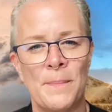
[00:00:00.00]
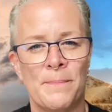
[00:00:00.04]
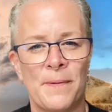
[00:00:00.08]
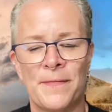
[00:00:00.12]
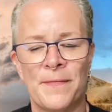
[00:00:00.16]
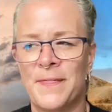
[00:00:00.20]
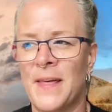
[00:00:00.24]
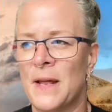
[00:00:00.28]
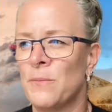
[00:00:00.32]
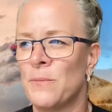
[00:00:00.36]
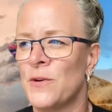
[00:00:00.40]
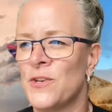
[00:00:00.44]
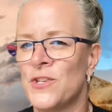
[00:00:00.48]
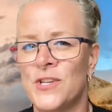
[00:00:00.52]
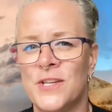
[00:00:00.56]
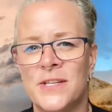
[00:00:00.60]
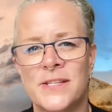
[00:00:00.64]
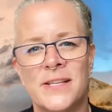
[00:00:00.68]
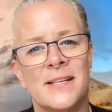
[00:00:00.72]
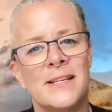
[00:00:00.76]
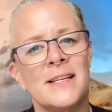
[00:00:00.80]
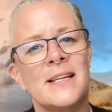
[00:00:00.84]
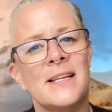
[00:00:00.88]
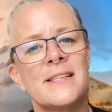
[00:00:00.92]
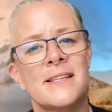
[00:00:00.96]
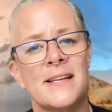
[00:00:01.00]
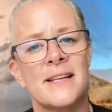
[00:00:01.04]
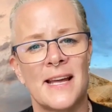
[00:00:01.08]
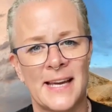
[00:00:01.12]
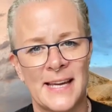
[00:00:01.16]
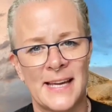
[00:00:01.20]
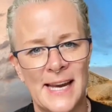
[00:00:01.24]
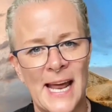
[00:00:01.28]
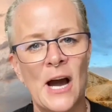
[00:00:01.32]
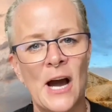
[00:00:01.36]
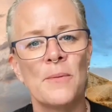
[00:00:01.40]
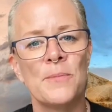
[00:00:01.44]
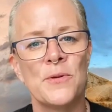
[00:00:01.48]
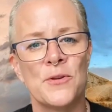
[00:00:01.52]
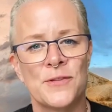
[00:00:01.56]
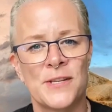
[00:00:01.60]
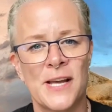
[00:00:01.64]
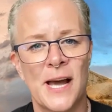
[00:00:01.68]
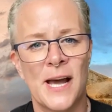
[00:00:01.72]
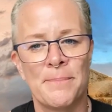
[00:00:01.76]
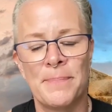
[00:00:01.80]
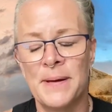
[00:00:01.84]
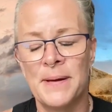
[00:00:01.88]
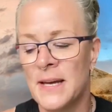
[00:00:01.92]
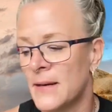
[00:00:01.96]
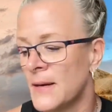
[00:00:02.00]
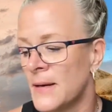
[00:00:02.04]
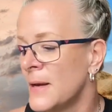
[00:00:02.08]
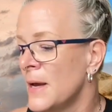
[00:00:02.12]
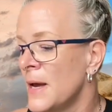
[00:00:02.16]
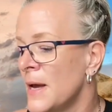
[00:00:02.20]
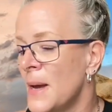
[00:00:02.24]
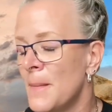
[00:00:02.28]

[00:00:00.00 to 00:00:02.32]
But then when she said, listen, I can help you tap in,